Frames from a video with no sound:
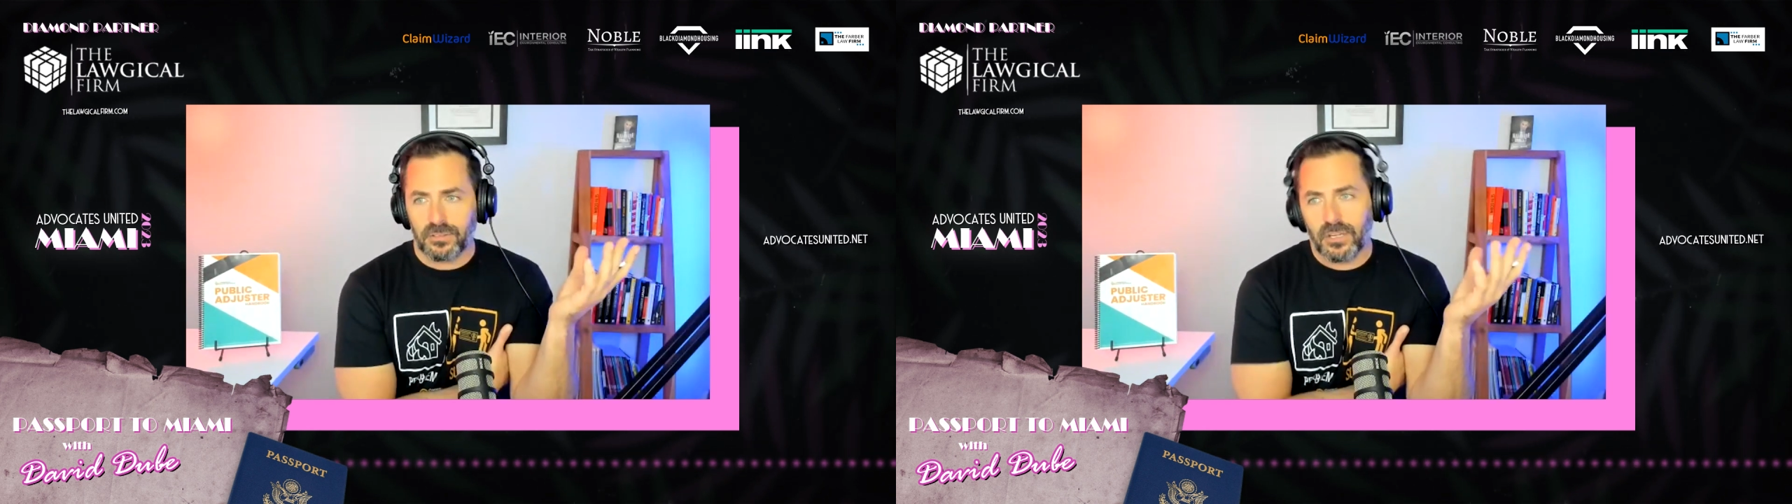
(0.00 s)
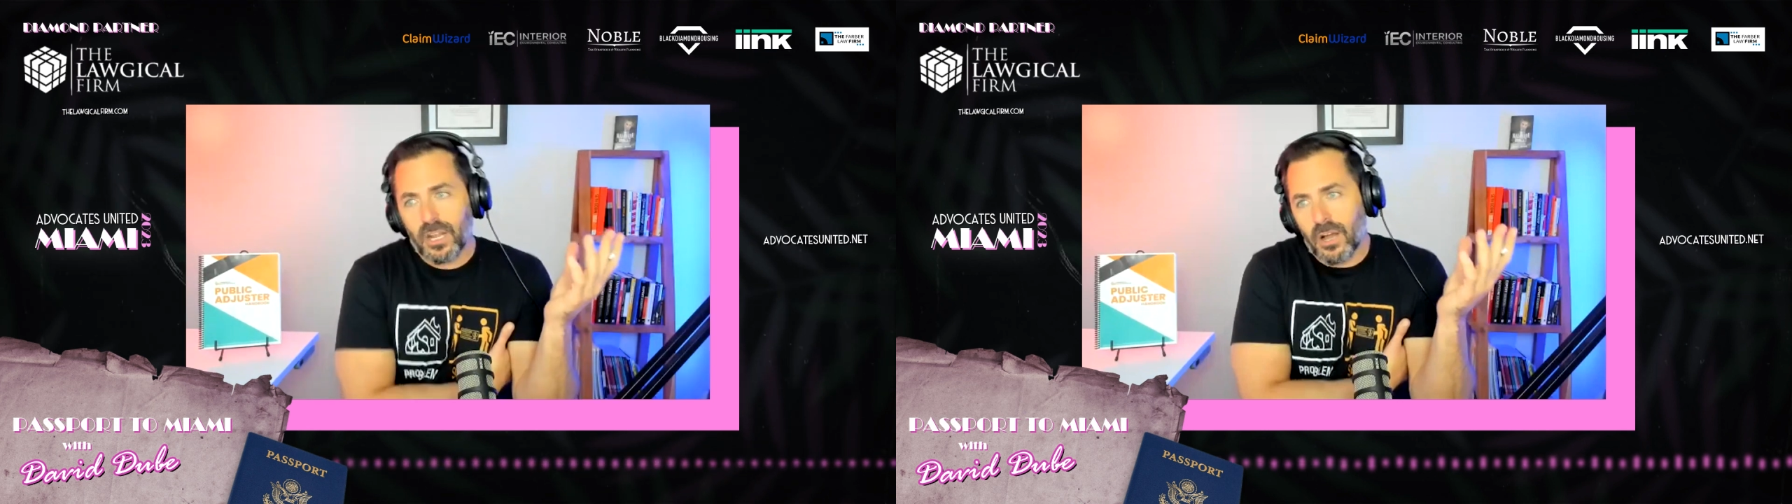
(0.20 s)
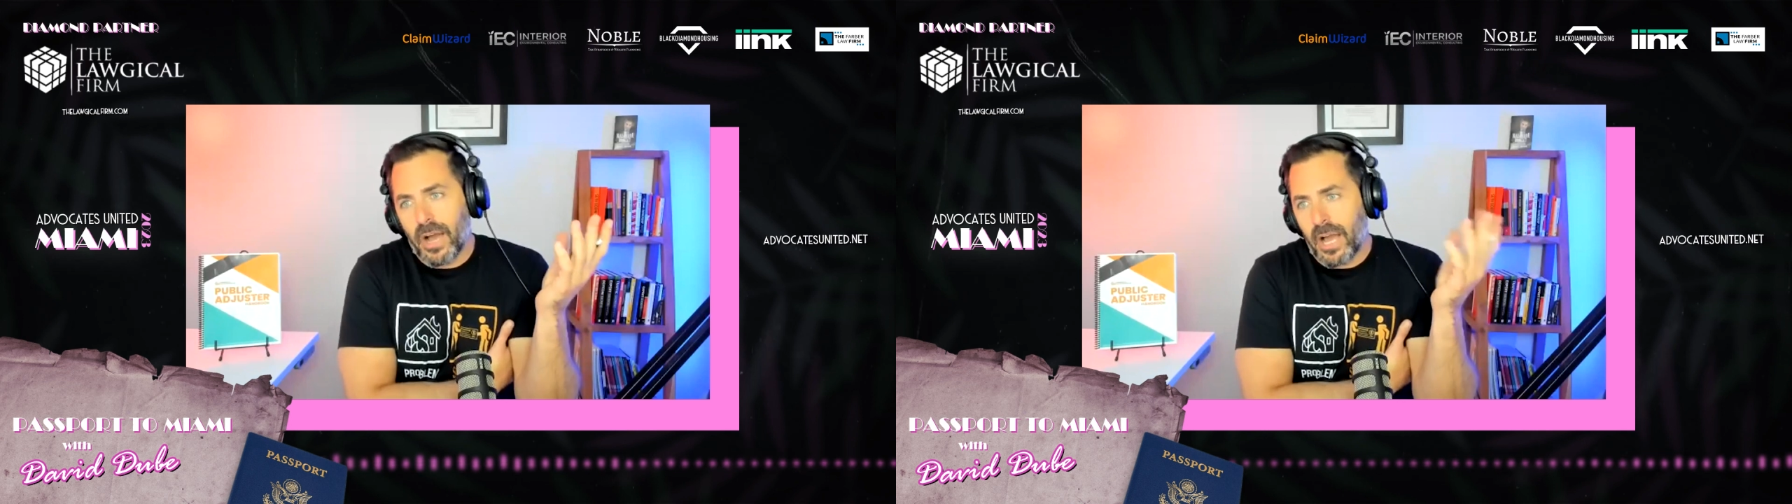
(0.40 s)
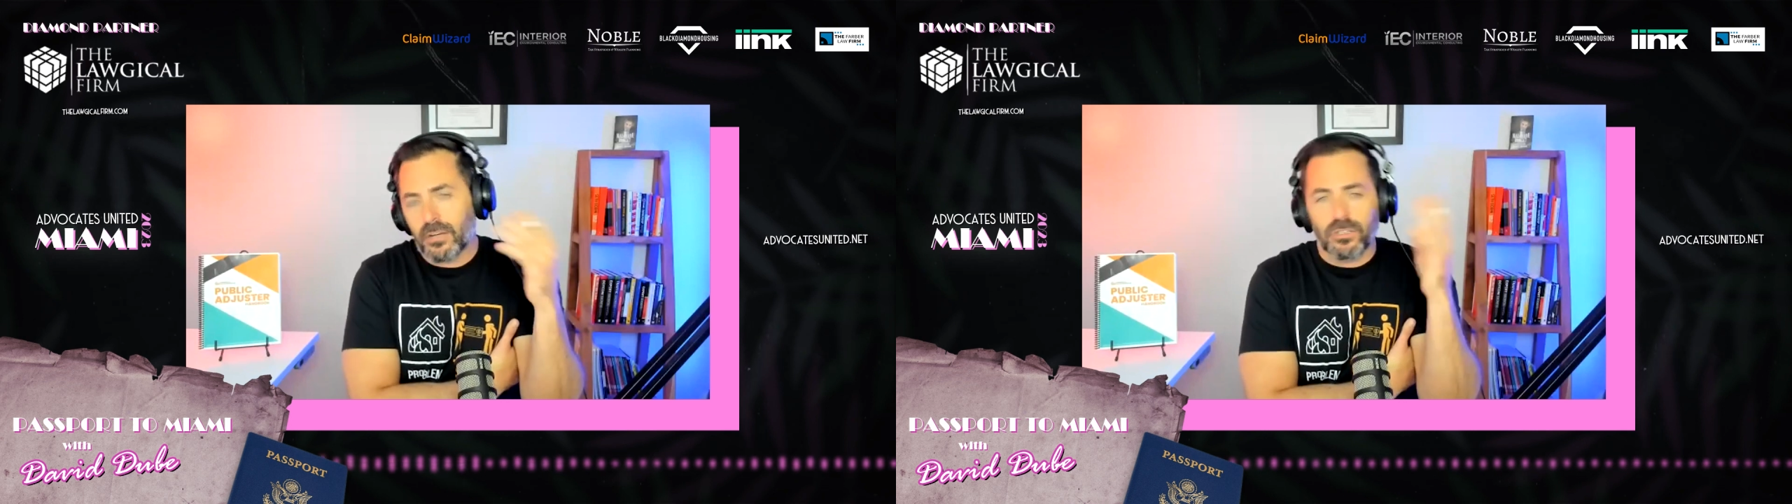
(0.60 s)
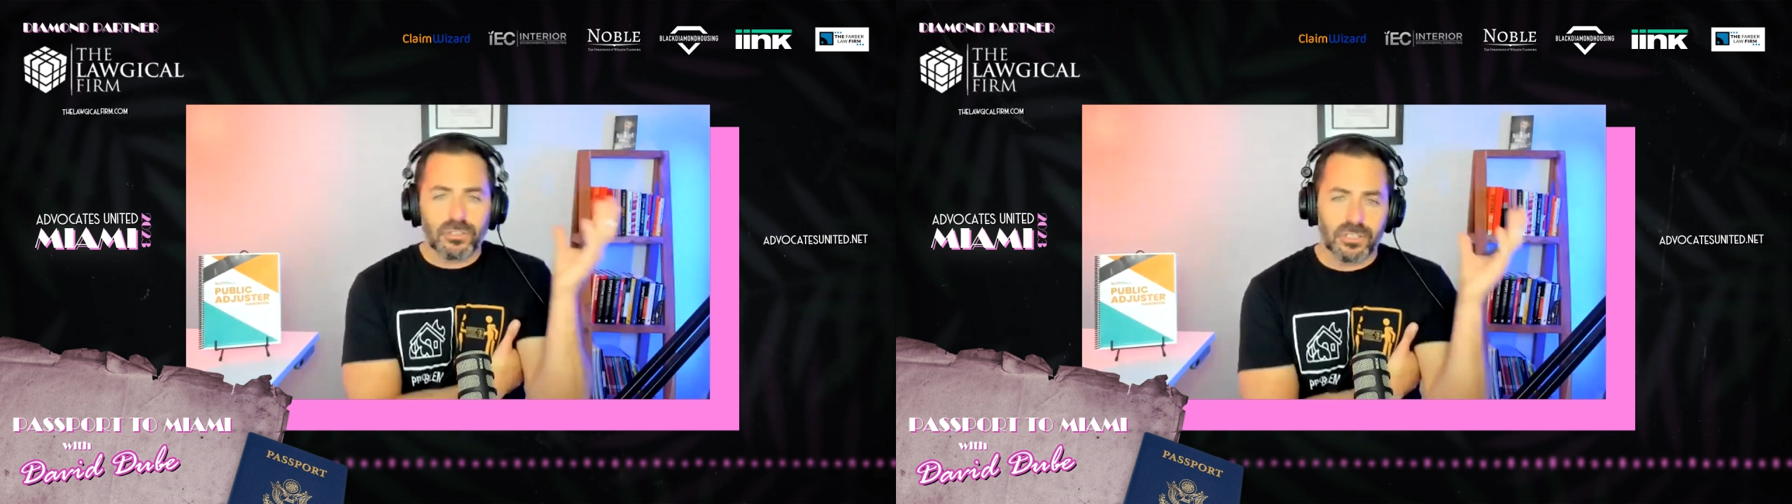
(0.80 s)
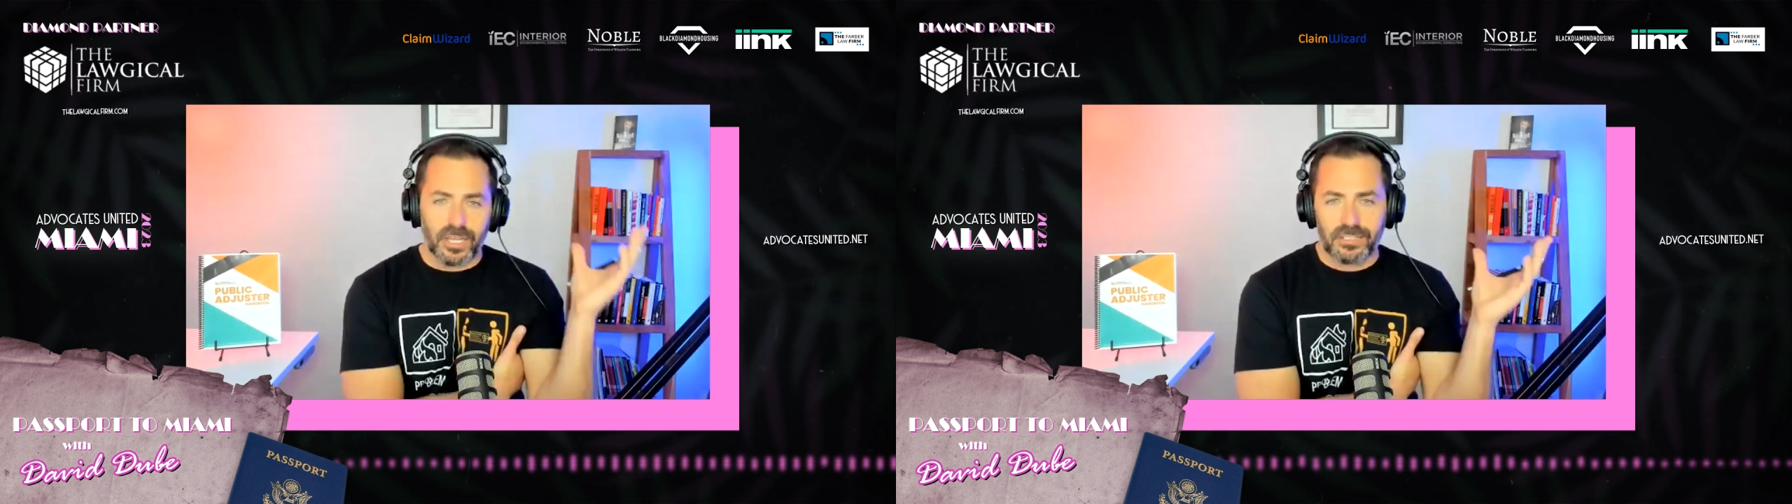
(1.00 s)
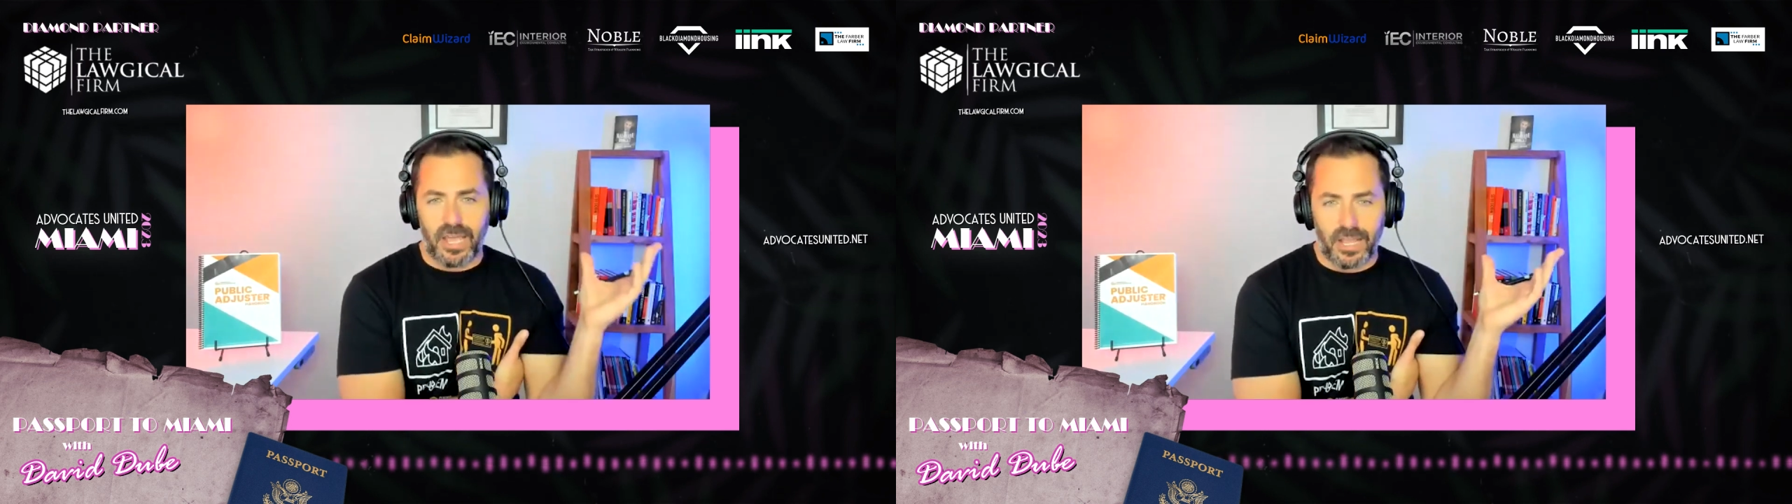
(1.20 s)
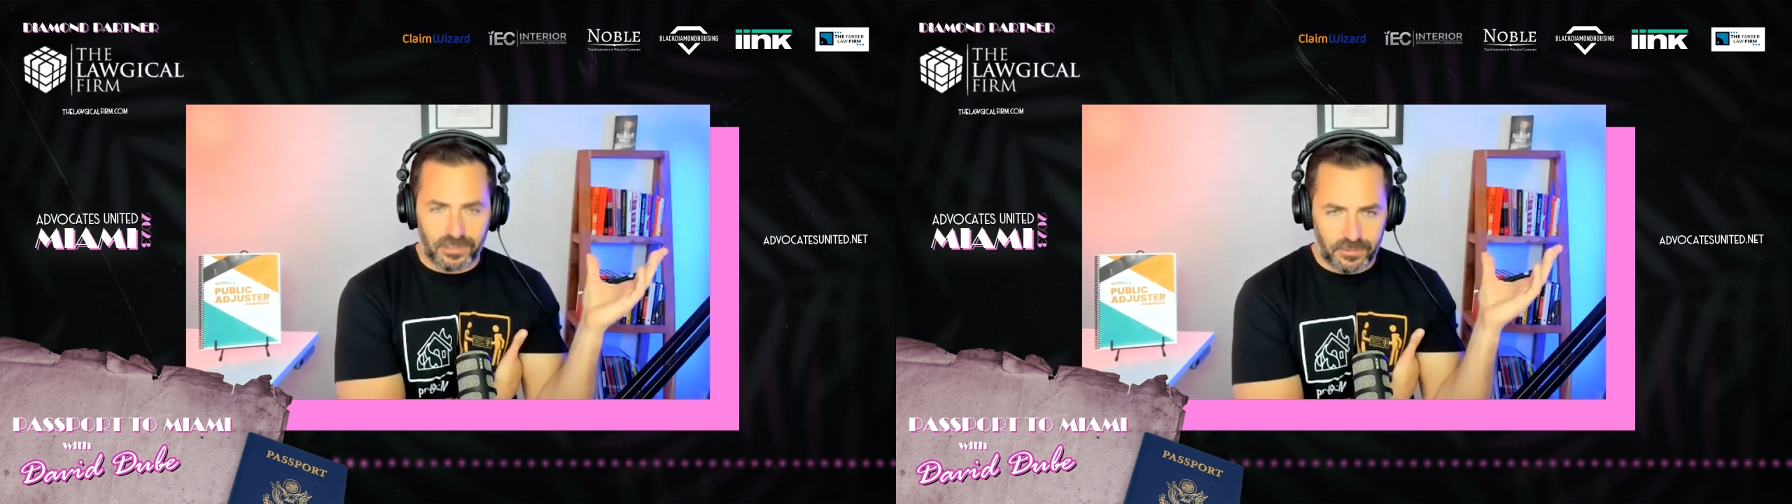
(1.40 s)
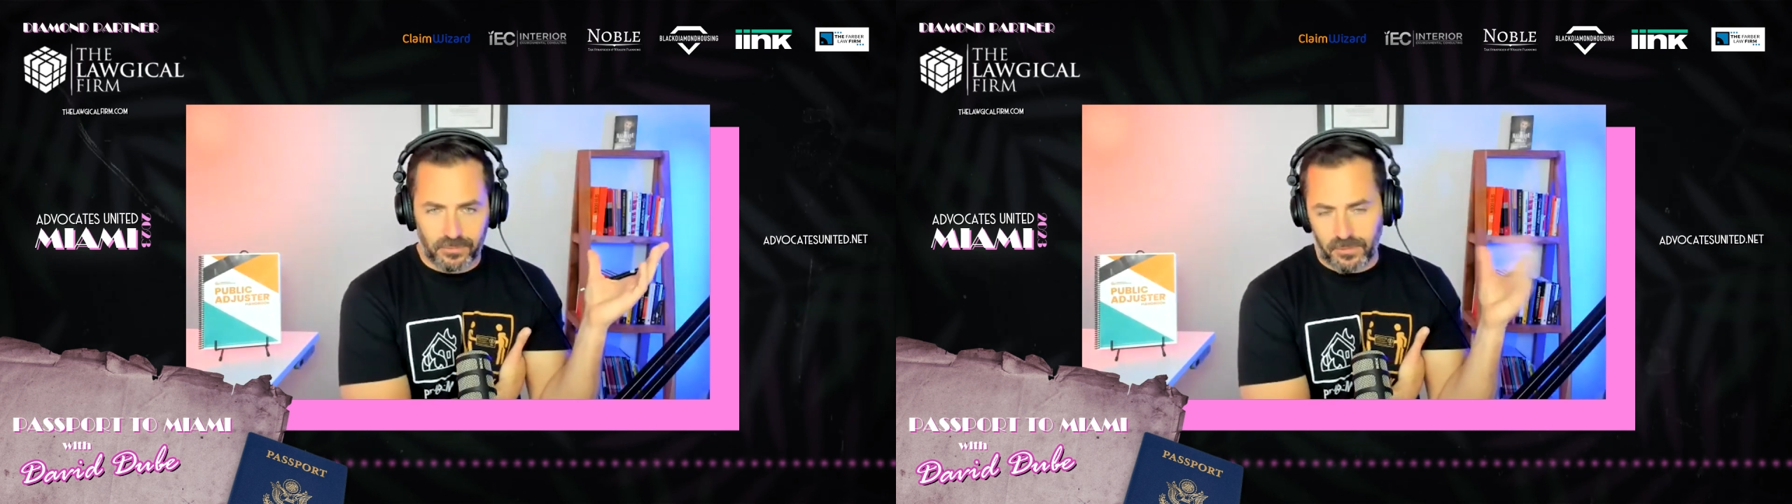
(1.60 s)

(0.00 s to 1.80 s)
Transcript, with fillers: You know, I don't usually like to ask